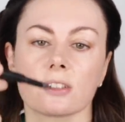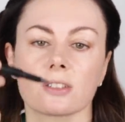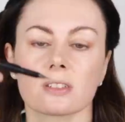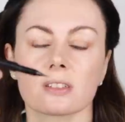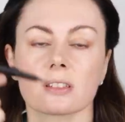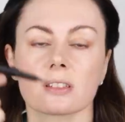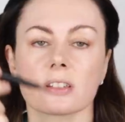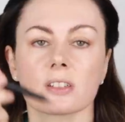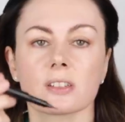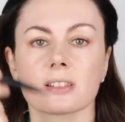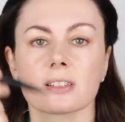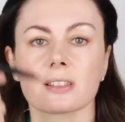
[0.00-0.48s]

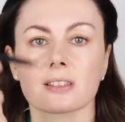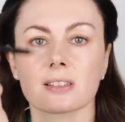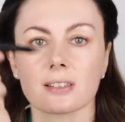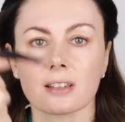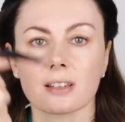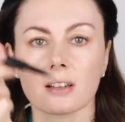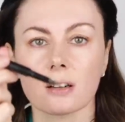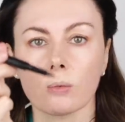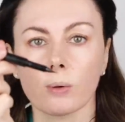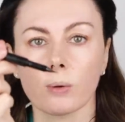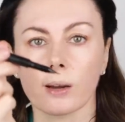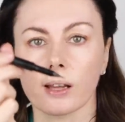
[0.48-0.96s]
just
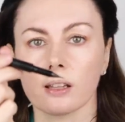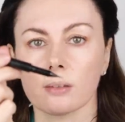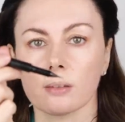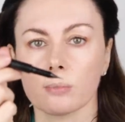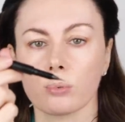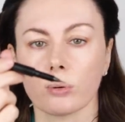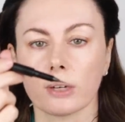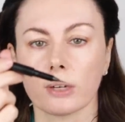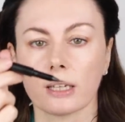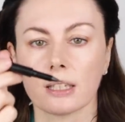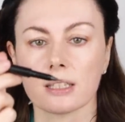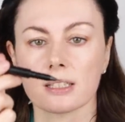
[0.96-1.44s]
so well
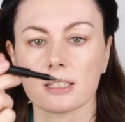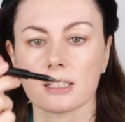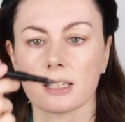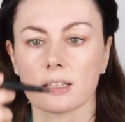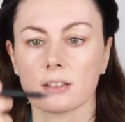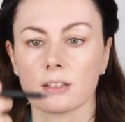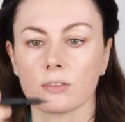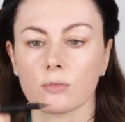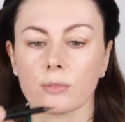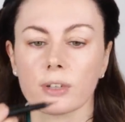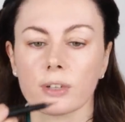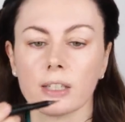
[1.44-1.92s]

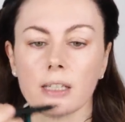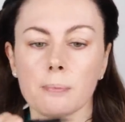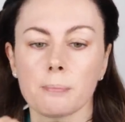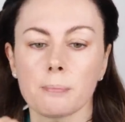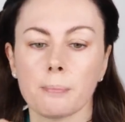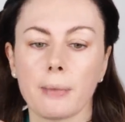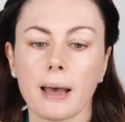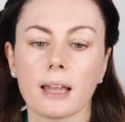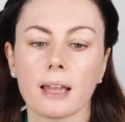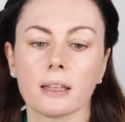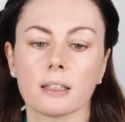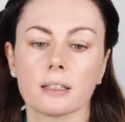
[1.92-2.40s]
appointed, really
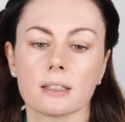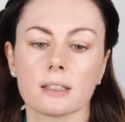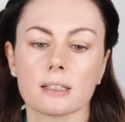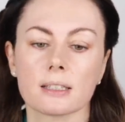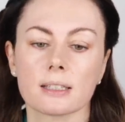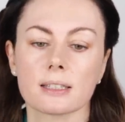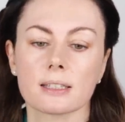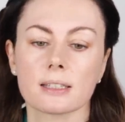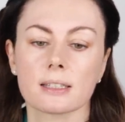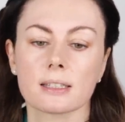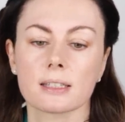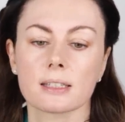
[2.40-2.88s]

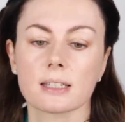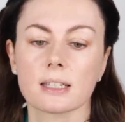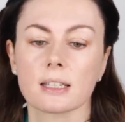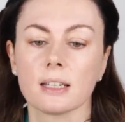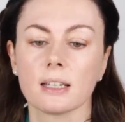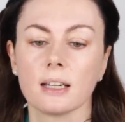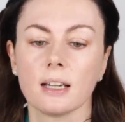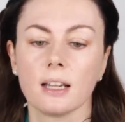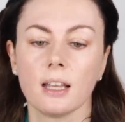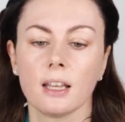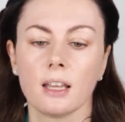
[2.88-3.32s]
balanced.